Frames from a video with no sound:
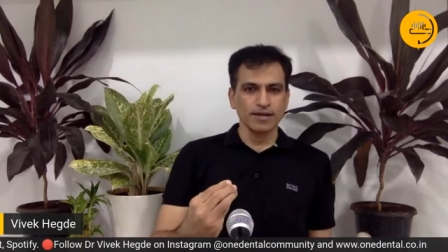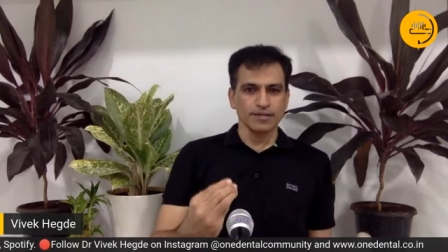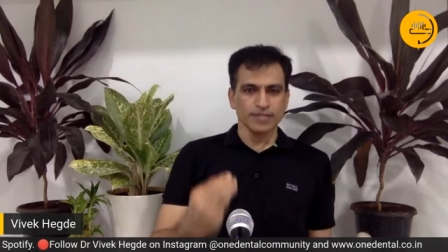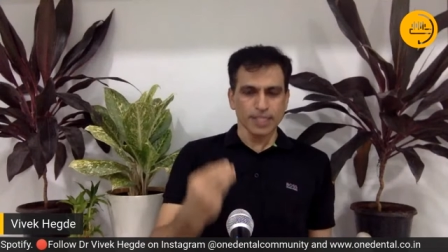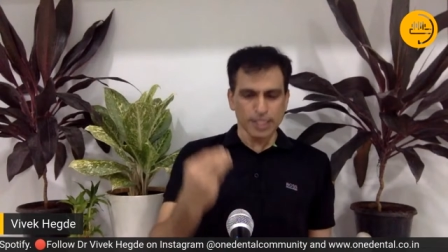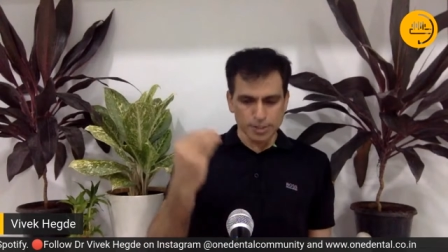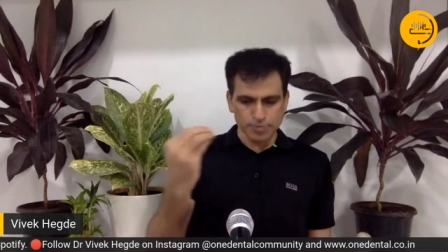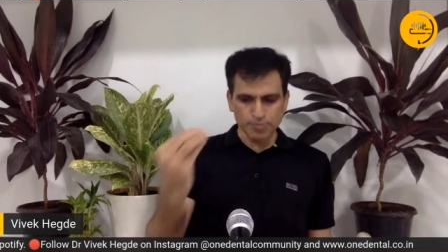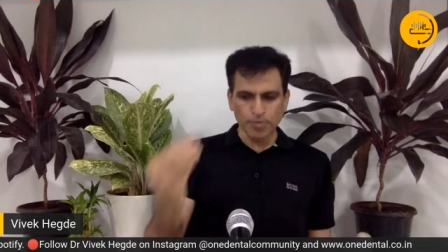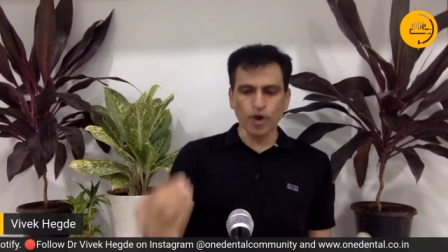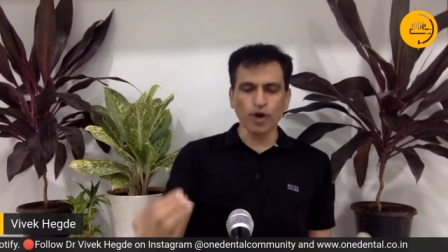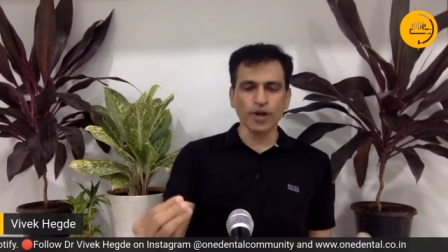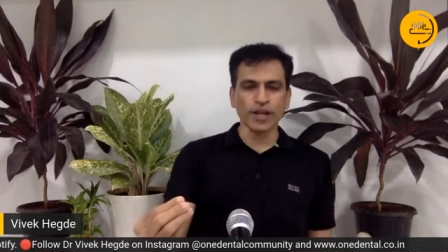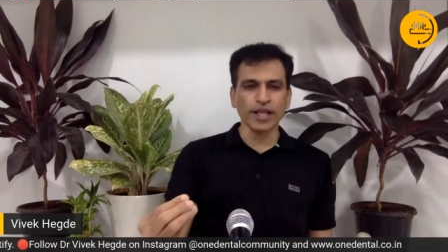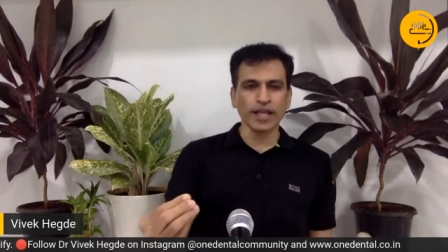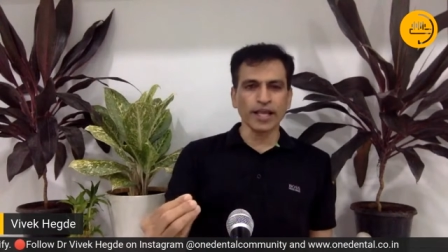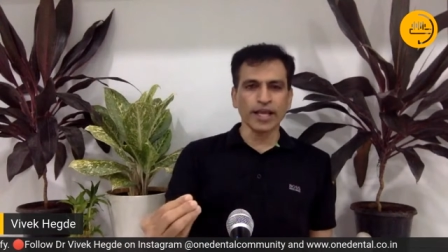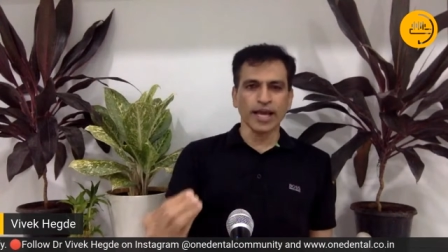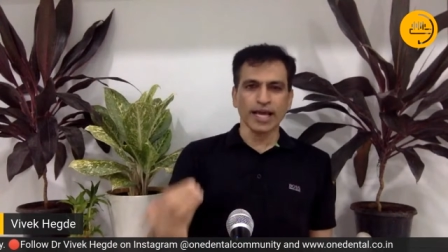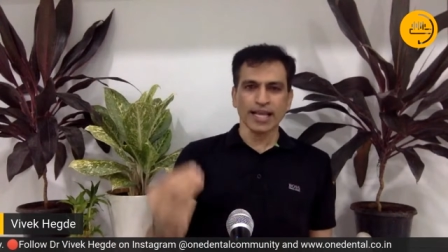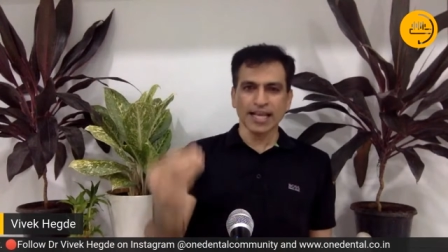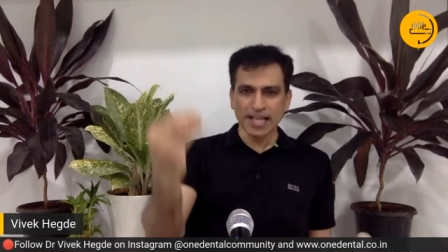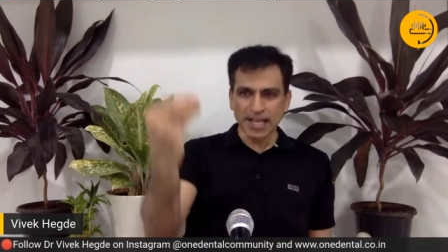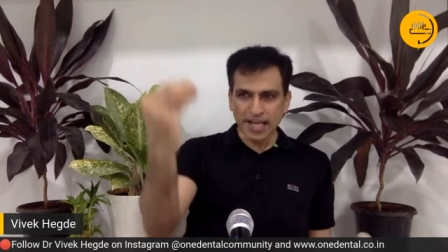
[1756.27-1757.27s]
This
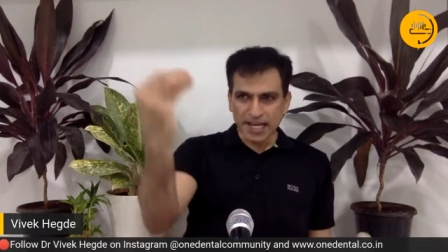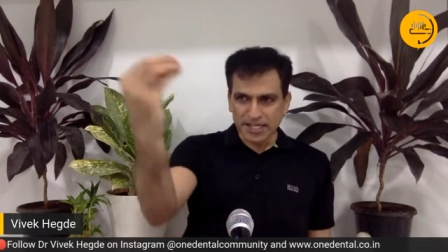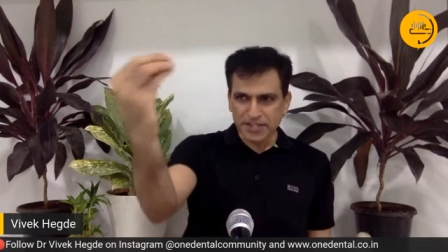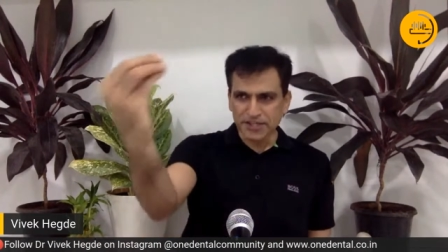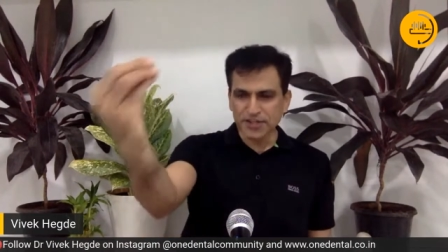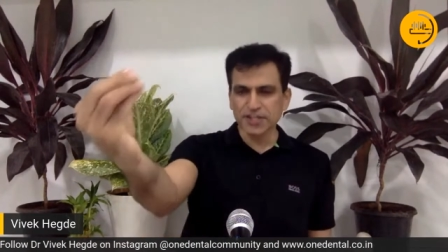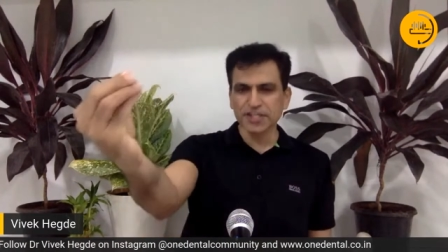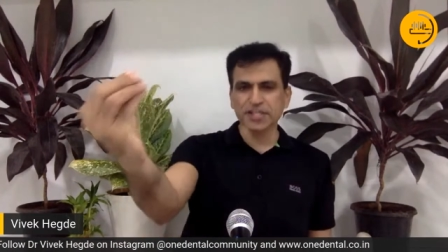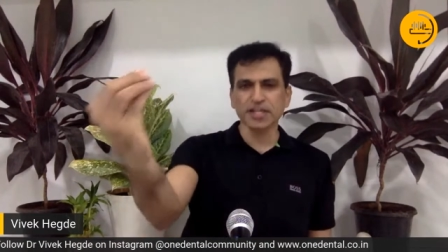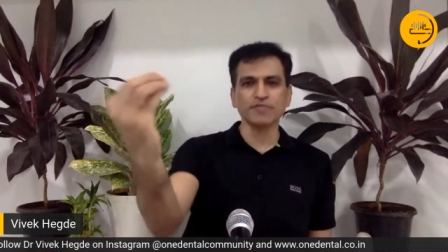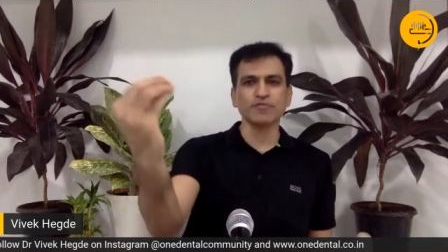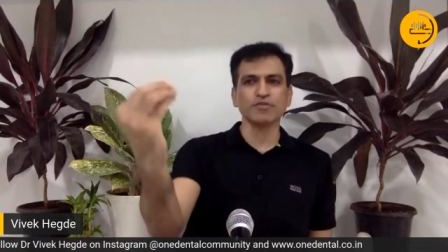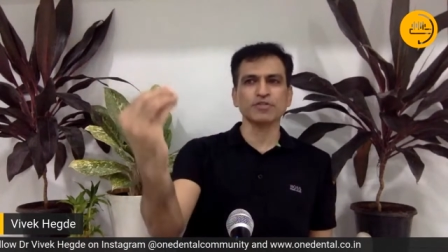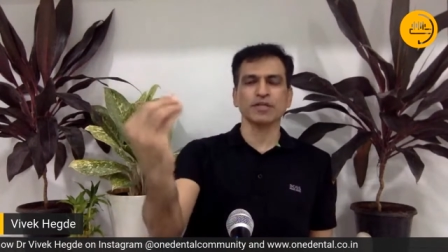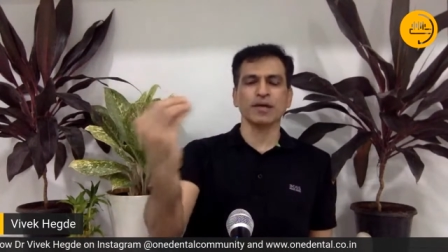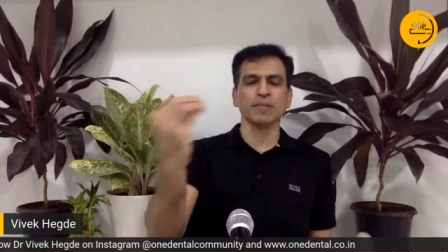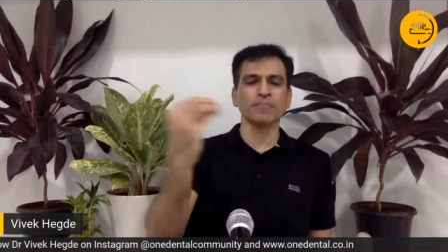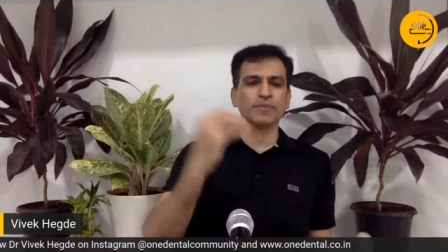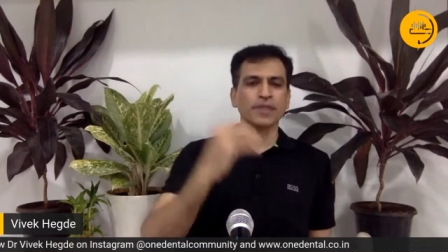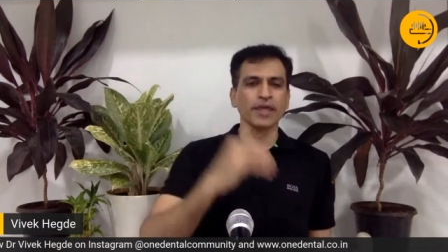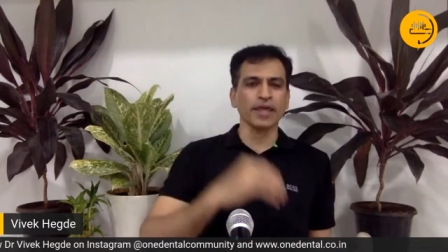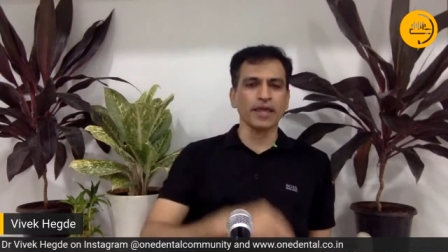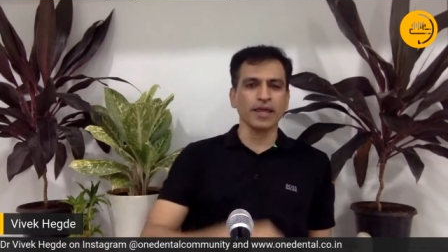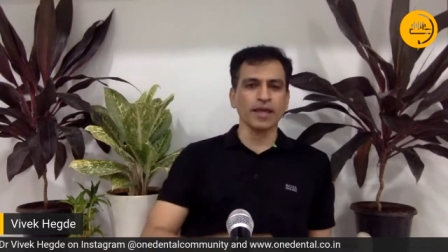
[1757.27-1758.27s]
morning, an electrician for
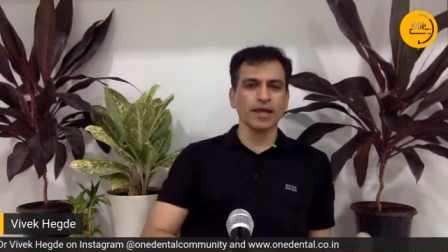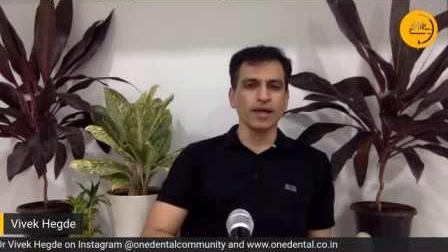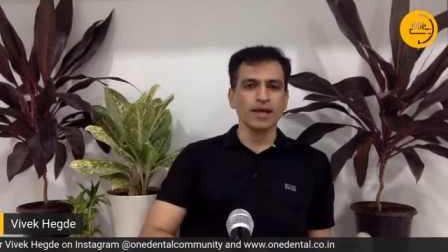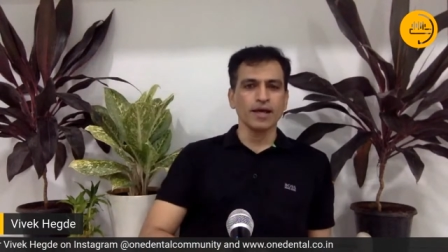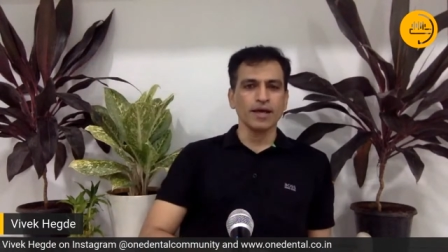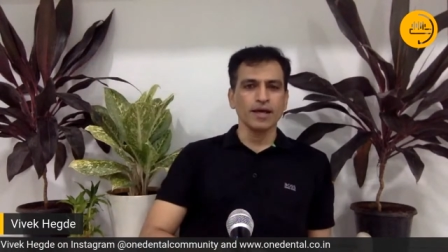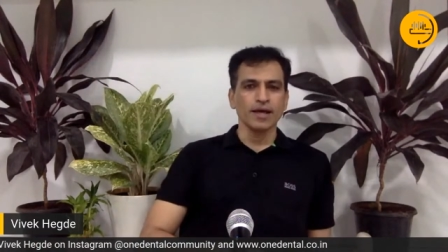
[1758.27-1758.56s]
something.